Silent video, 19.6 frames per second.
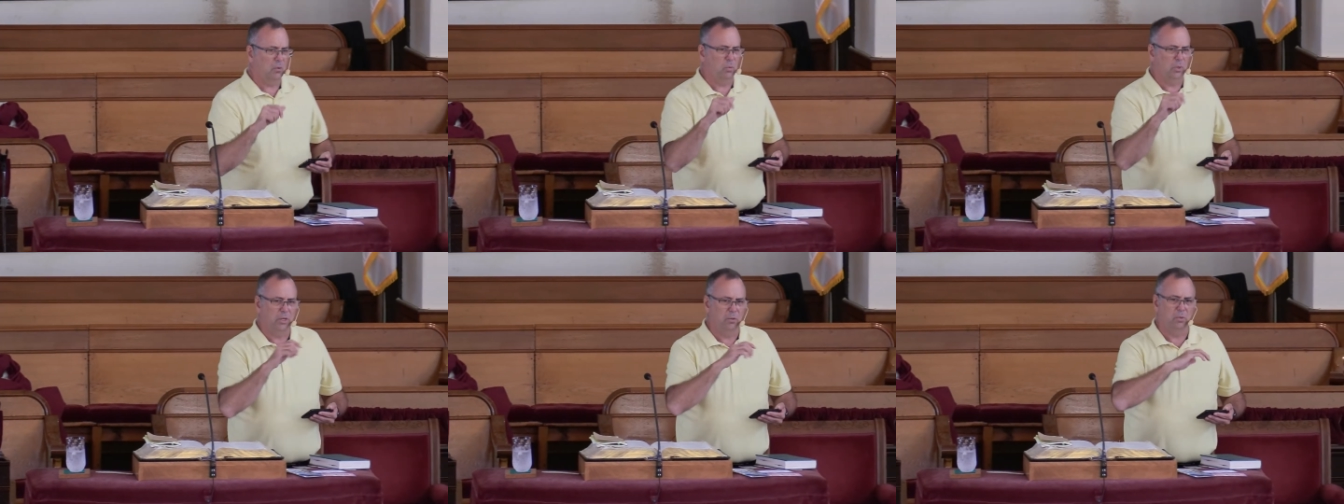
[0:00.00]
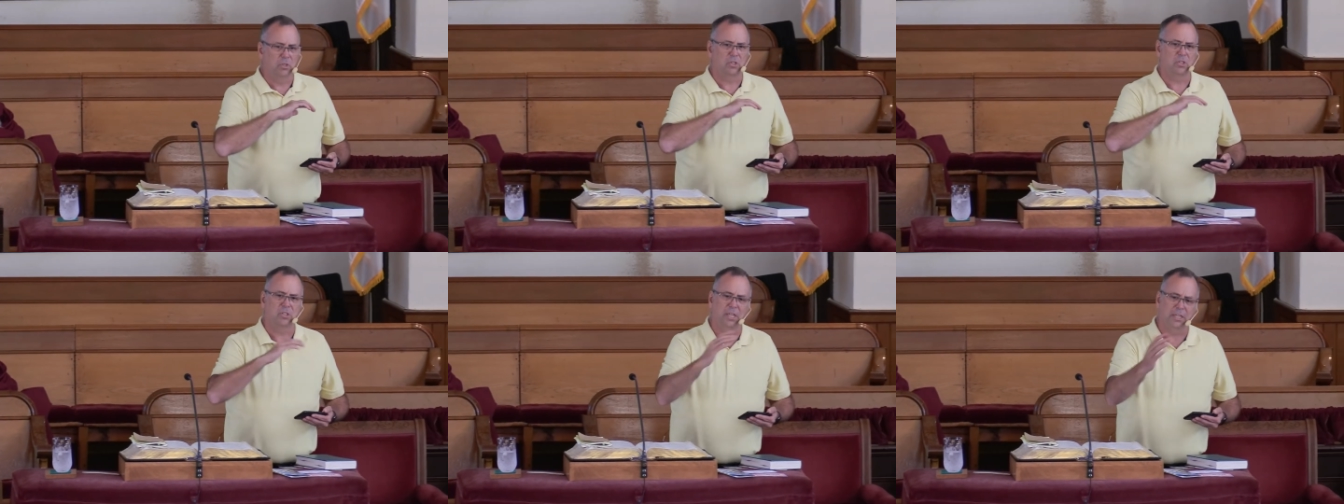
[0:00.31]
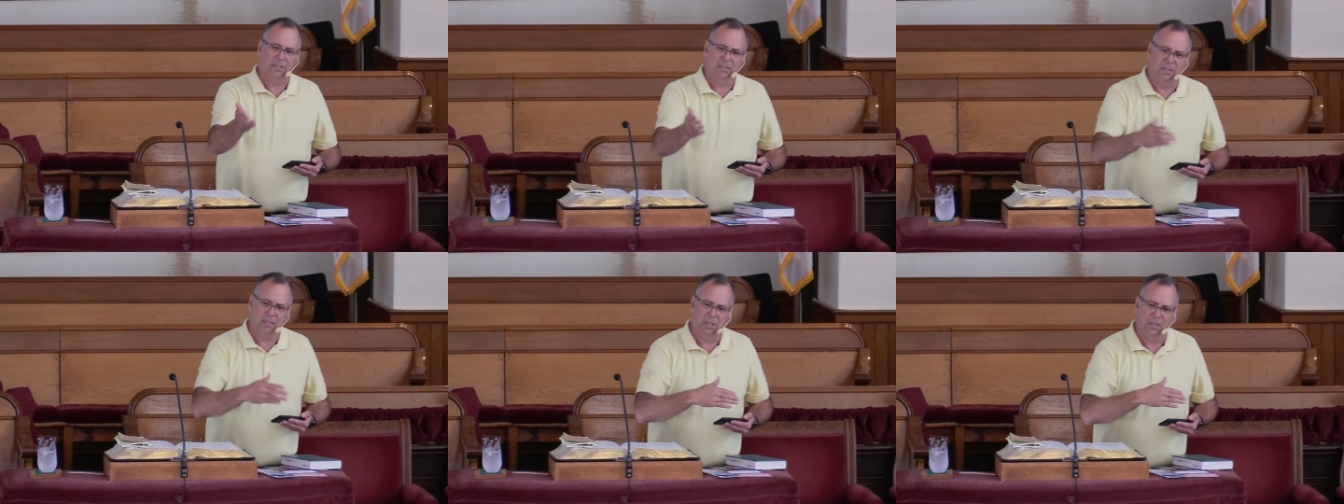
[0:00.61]
when he was
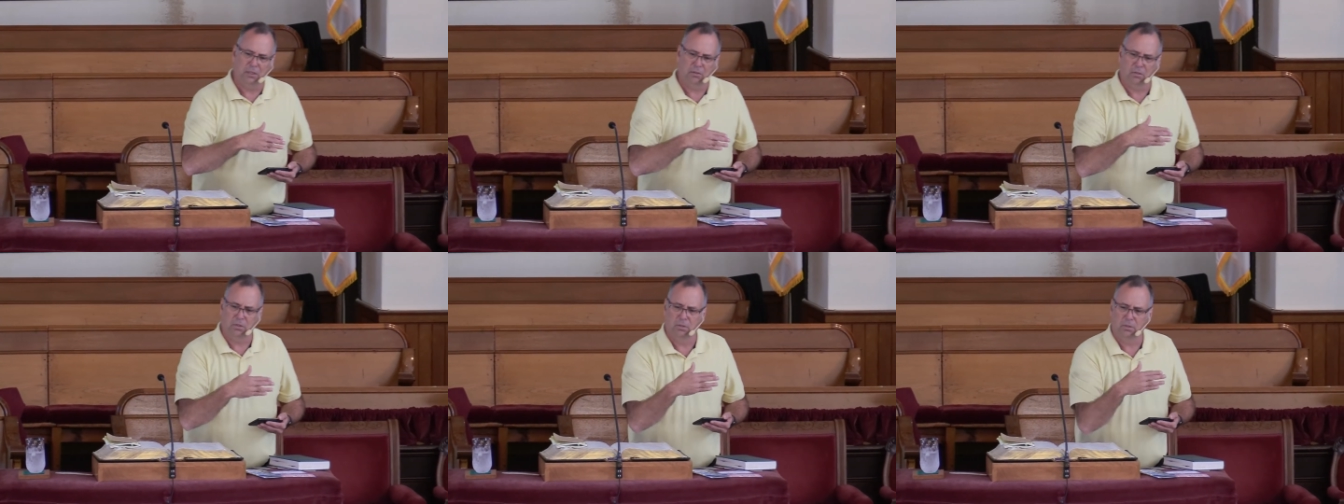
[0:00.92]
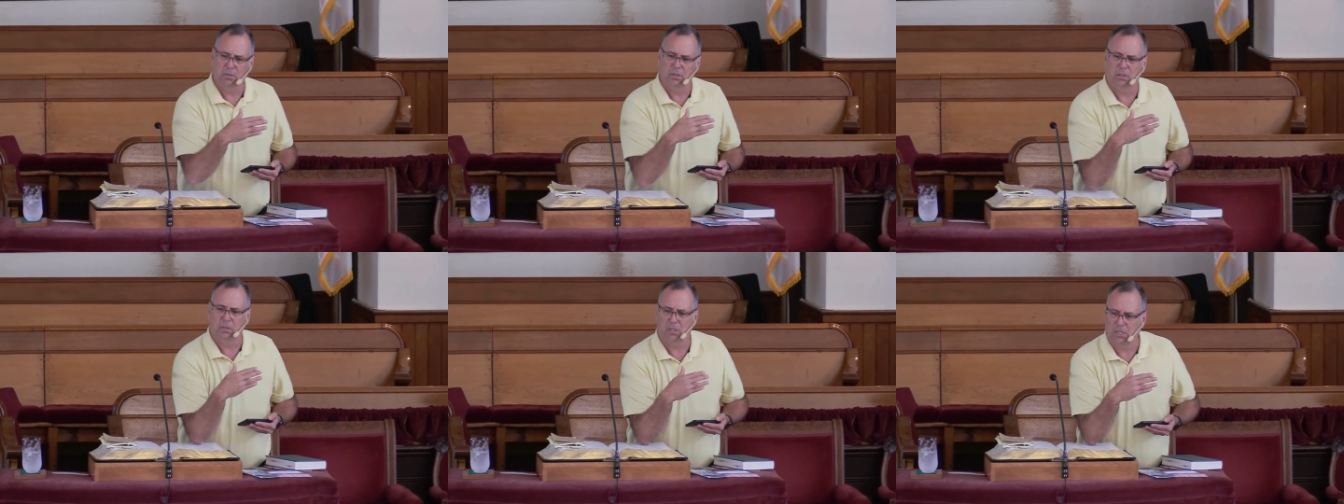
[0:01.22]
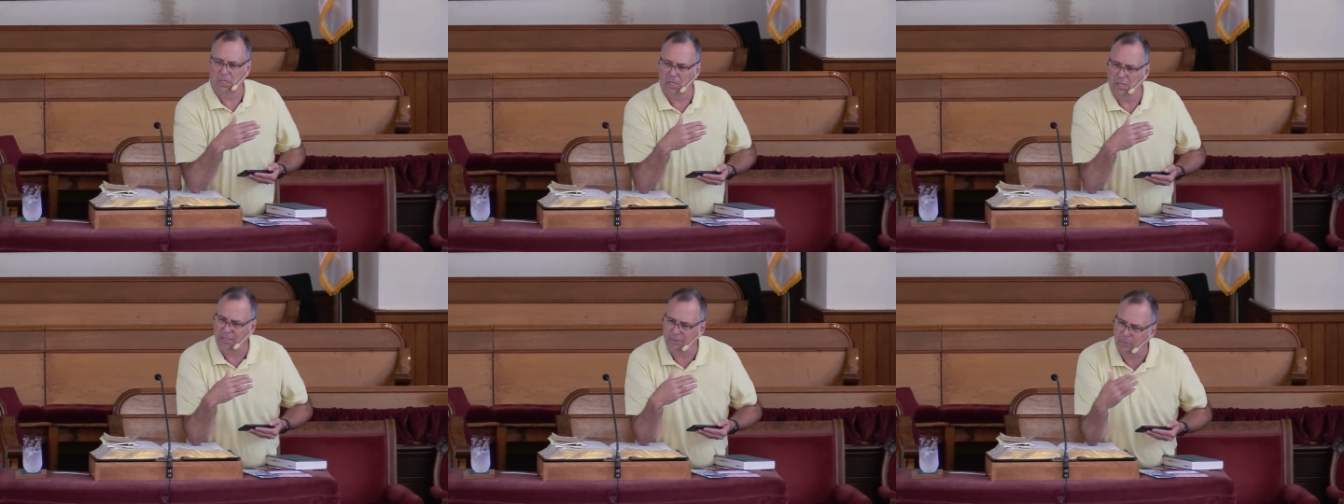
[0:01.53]
sending to
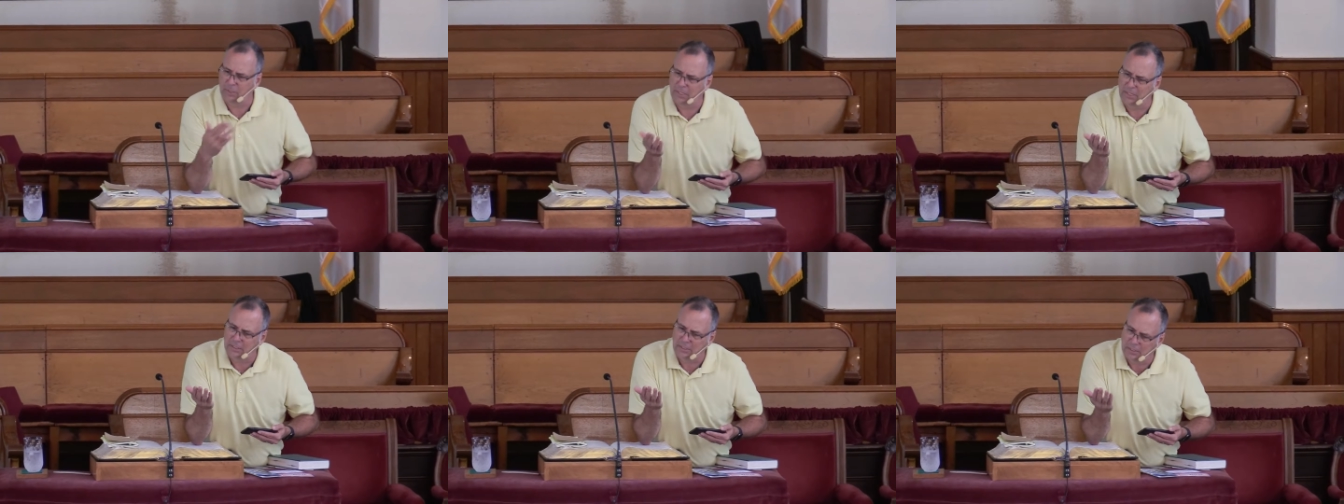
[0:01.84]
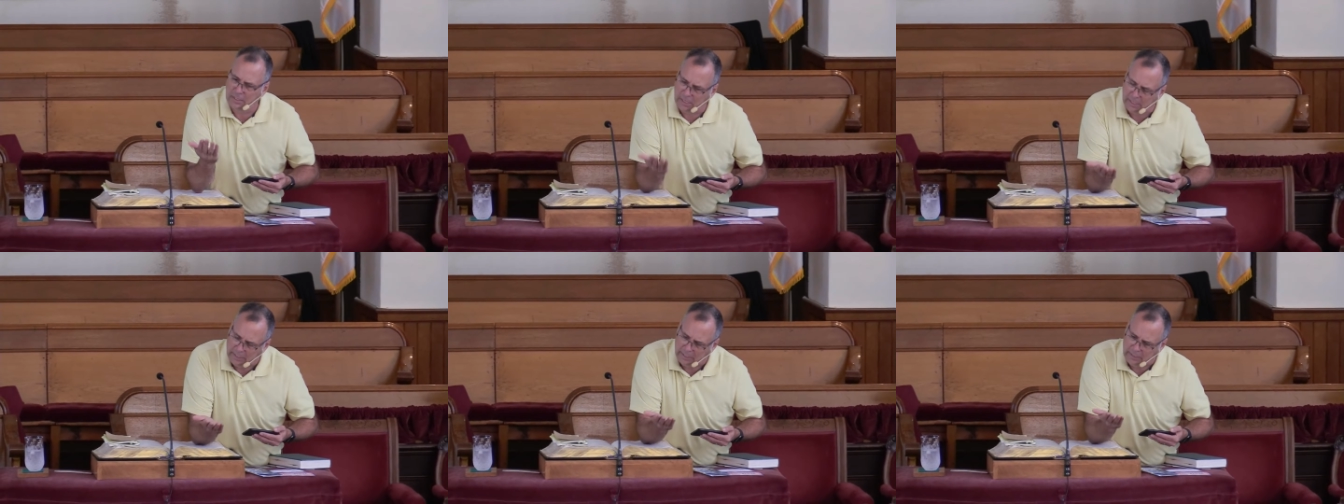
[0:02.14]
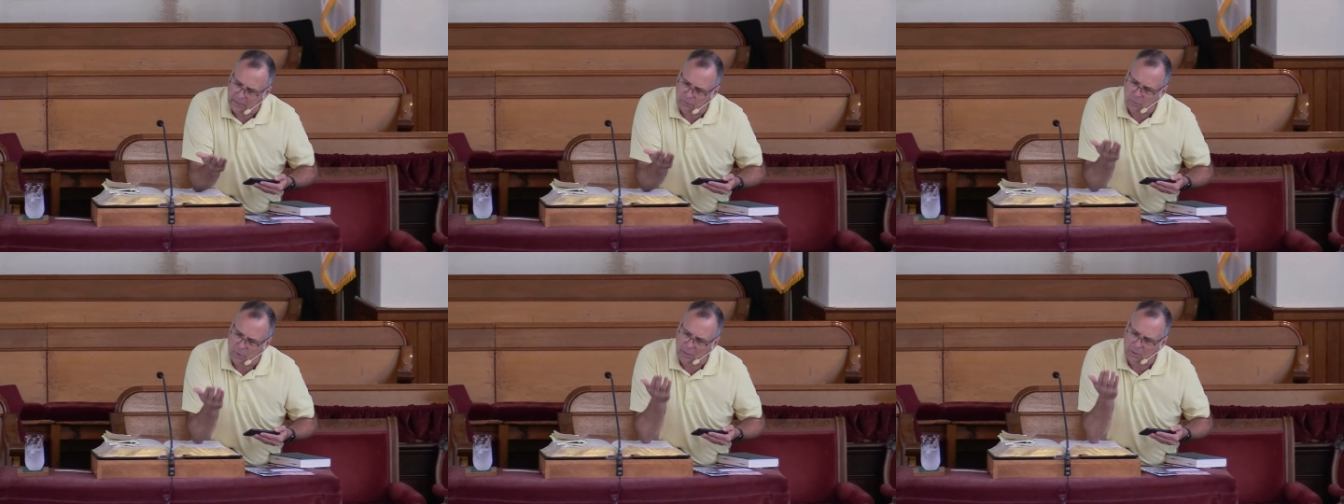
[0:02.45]
the Ammonite
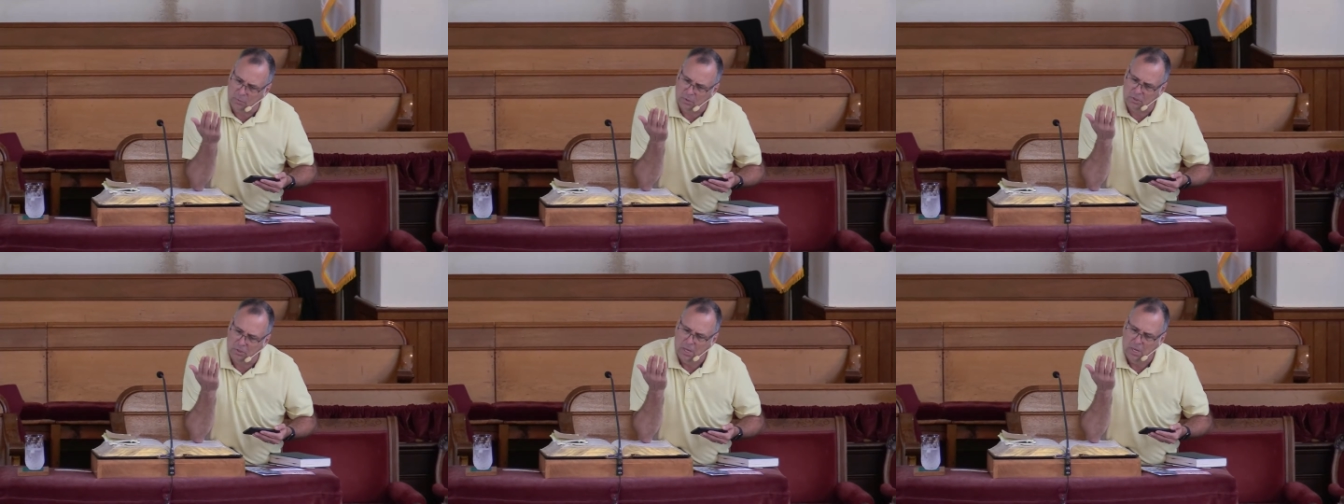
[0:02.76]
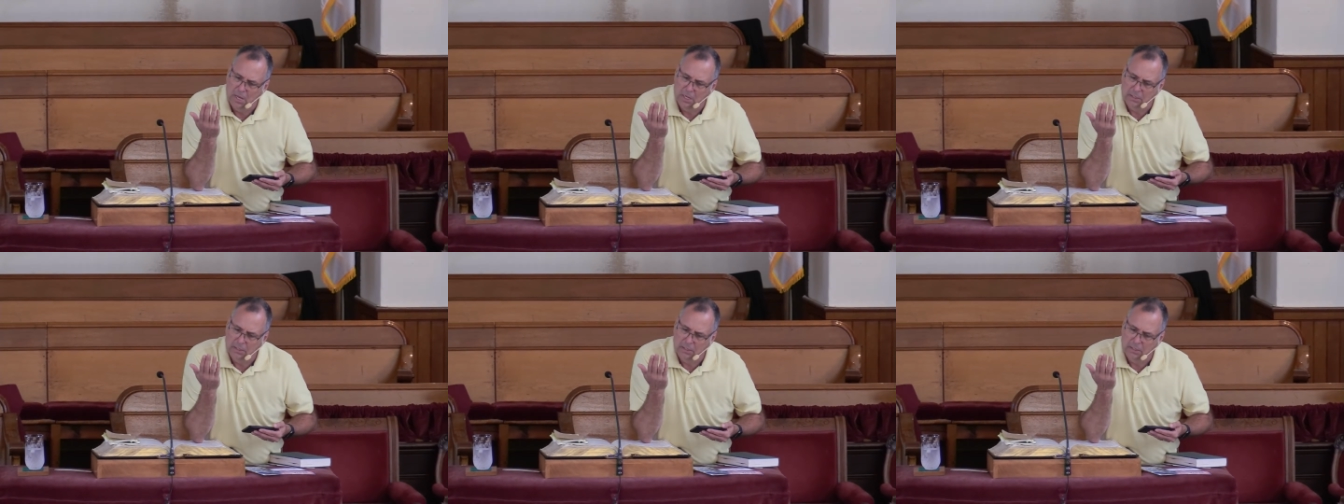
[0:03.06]
king, when he was